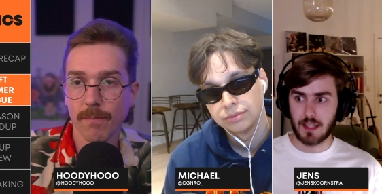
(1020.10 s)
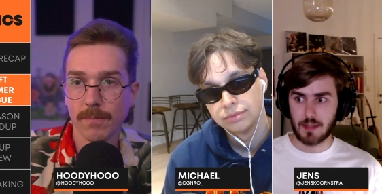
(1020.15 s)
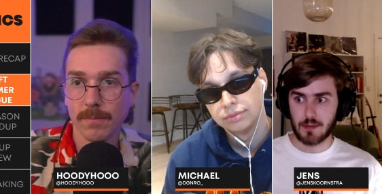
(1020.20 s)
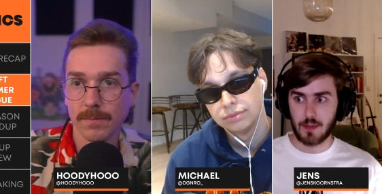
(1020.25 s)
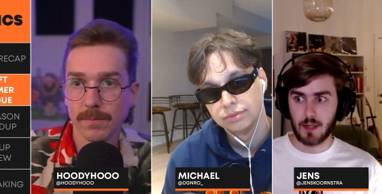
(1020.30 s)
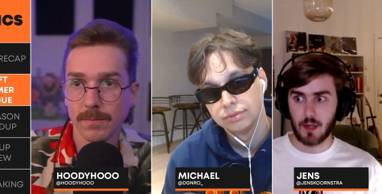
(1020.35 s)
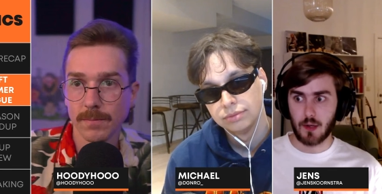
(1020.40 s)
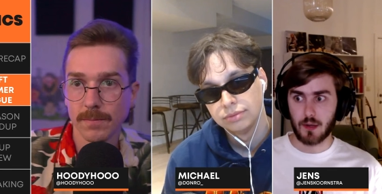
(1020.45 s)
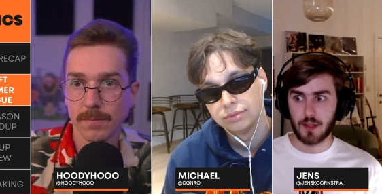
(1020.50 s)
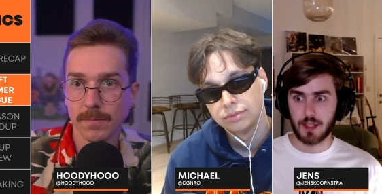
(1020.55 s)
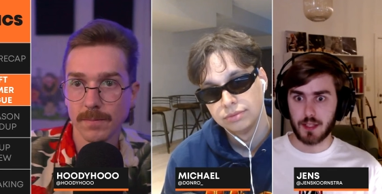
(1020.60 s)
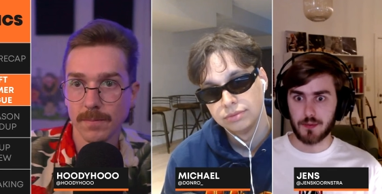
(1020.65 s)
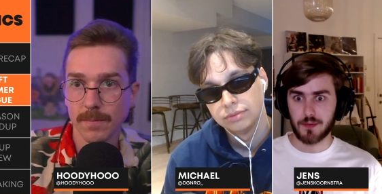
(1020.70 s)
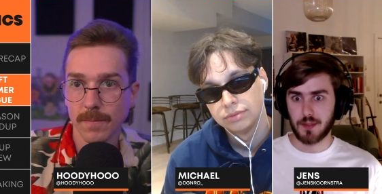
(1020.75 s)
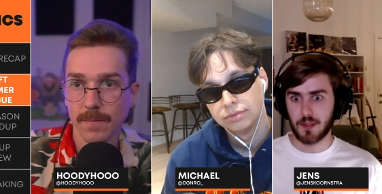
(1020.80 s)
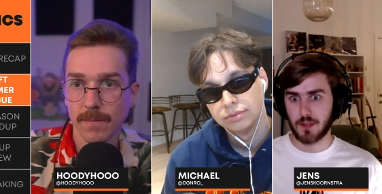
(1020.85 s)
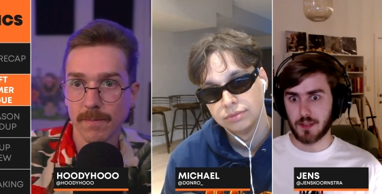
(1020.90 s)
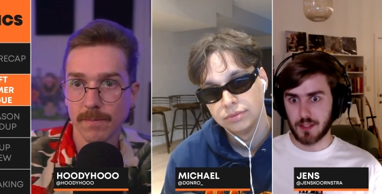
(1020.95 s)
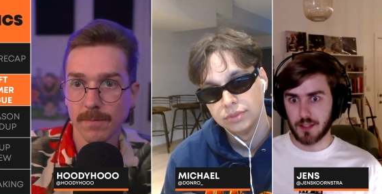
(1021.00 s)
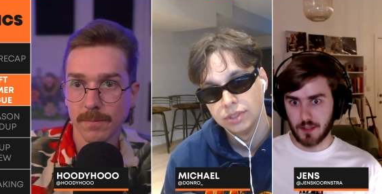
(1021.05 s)
Speaker 1: as well,
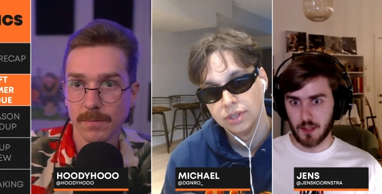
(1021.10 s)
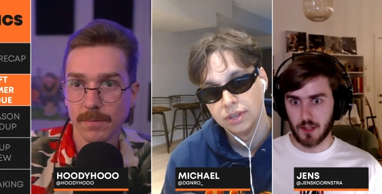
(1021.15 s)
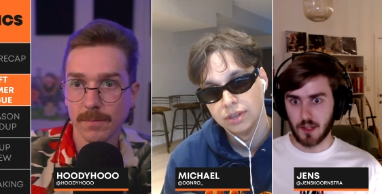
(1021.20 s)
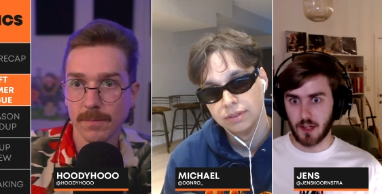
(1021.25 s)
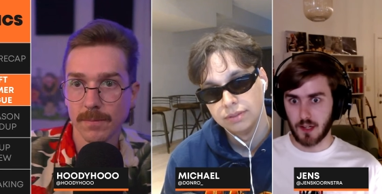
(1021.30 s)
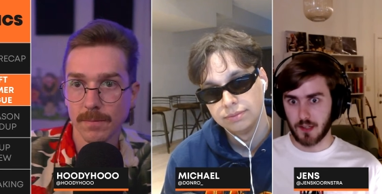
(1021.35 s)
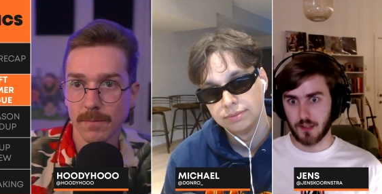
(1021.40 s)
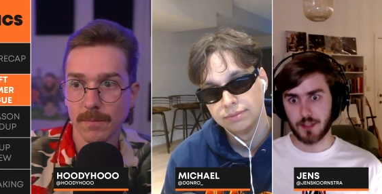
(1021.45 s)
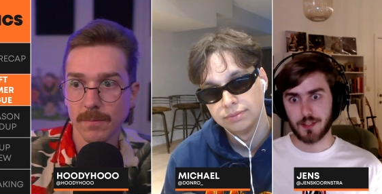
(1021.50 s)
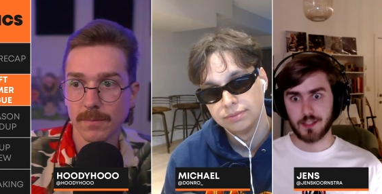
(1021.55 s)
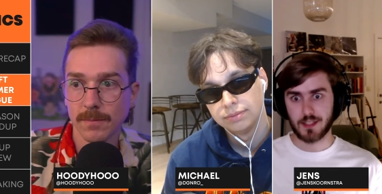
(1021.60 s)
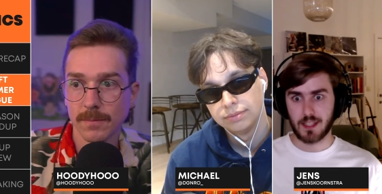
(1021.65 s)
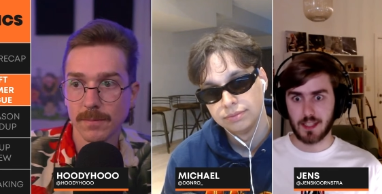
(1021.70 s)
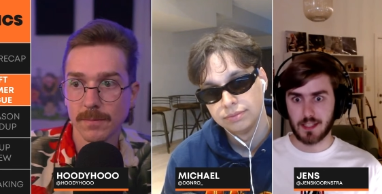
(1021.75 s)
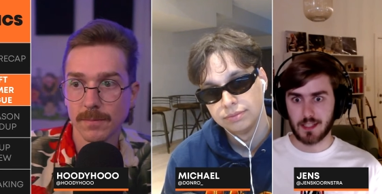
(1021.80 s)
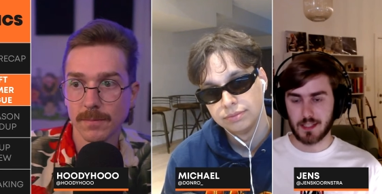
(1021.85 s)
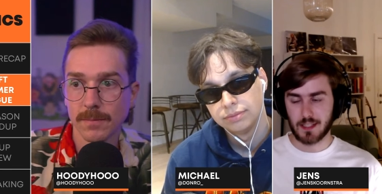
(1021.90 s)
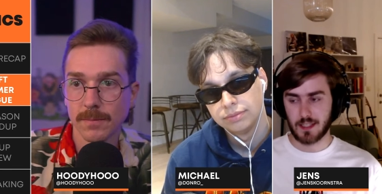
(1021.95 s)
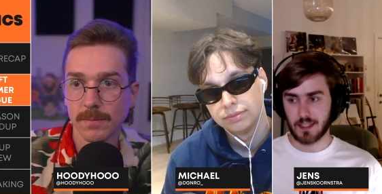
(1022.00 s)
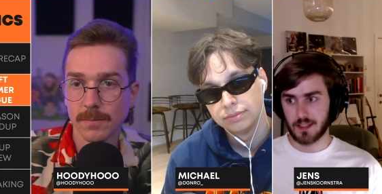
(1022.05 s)
even though it's not
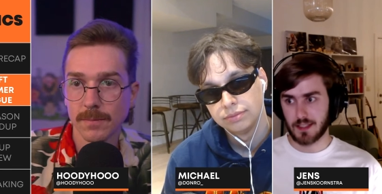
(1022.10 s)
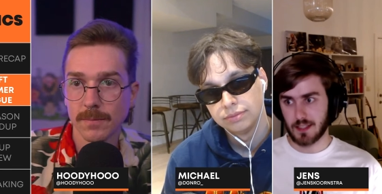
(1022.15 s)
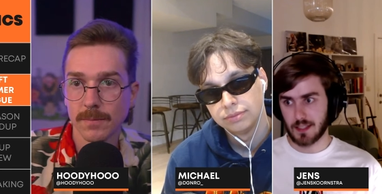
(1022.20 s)
RLCS and it